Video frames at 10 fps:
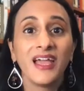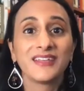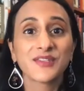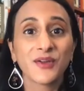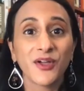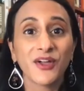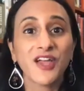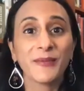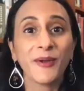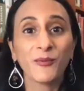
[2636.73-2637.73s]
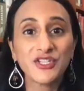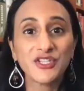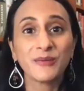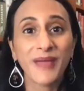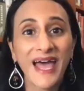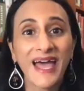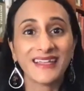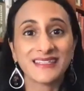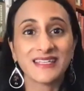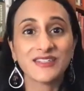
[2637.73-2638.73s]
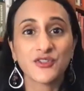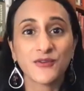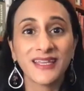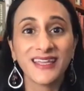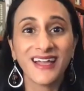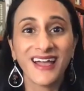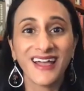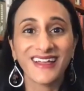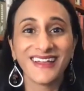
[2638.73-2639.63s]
So talk about reaching back into history uh,